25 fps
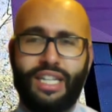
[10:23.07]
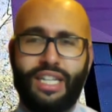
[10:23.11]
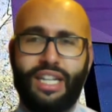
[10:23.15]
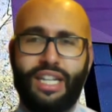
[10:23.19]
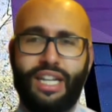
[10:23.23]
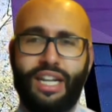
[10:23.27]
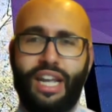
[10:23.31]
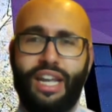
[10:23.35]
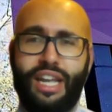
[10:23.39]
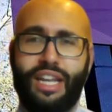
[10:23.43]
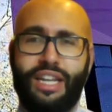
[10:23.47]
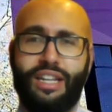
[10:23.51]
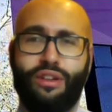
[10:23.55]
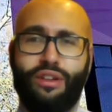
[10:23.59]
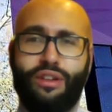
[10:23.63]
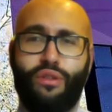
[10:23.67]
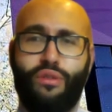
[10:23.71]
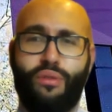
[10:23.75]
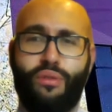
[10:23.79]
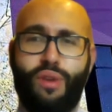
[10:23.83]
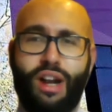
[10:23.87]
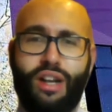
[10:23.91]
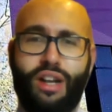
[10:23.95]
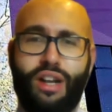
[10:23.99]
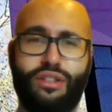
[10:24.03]
Like
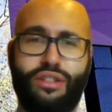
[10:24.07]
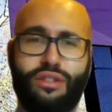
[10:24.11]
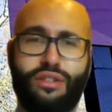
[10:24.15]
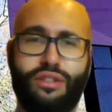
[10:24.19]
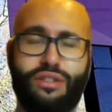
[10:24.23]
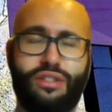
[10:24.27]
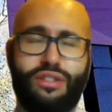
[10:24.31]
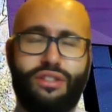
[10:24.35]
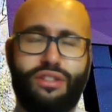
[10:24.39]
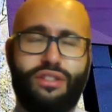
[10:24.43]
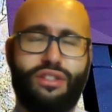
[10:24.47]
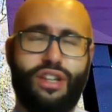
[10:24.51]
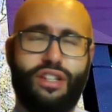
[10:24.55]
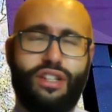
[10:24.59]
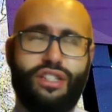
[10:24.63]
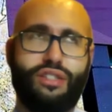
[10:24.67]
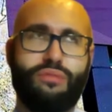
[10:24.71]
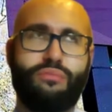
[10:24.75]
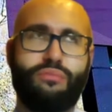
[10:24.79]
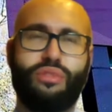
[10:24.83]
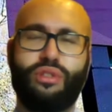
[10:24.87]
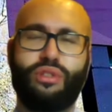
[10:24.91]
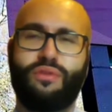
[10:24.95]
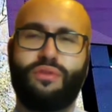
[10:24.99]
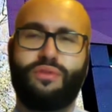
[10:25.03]
Rutgers is such a
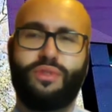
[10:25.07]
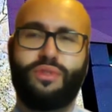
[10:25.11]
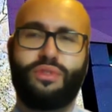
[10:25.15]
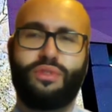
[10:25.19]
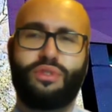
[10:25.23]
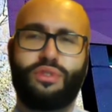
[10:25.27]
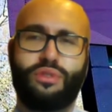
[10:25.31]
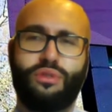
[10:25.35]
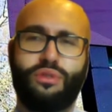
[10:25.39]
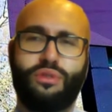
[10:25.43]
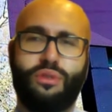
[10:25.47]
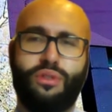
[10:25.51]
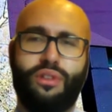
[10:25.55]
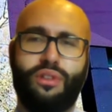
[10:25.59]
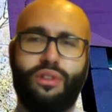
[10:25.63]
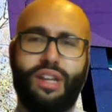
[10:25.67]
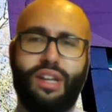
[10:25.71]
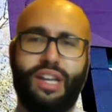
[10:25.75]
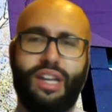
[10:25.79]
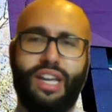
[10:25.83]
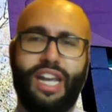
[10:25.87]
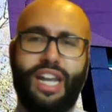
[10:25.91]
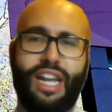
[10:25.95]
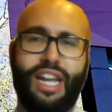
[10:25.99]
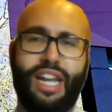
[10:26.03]
beautiful school,
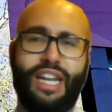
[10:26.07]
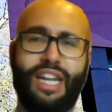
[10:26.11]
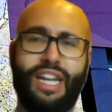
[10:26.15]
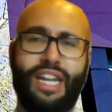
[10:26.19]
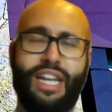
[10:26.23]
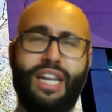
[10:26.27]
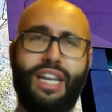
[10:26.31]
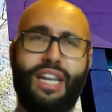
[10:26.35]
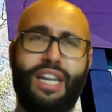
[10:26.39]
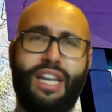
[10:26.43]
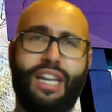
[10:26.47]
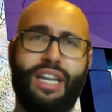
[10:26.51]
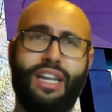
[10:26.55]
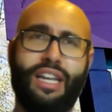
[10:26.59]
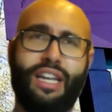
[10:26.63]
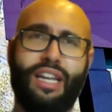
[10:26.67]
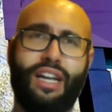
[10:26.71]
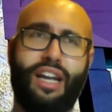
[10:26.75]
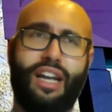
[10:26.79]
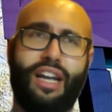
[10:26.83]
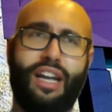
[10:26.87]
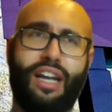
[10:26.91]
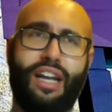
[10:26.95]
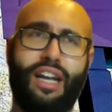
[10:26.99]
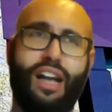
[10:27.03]
and
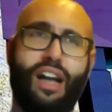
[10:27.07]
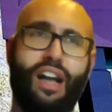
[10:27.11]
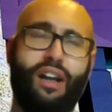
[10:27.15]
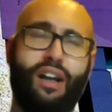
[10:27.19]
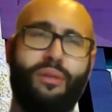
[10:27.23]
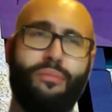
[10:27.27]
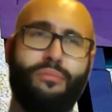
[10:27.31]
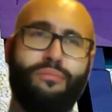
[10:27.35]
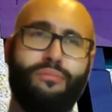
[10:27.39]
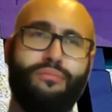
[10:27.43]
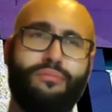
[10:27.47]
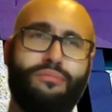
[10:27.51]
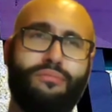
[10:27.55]
um,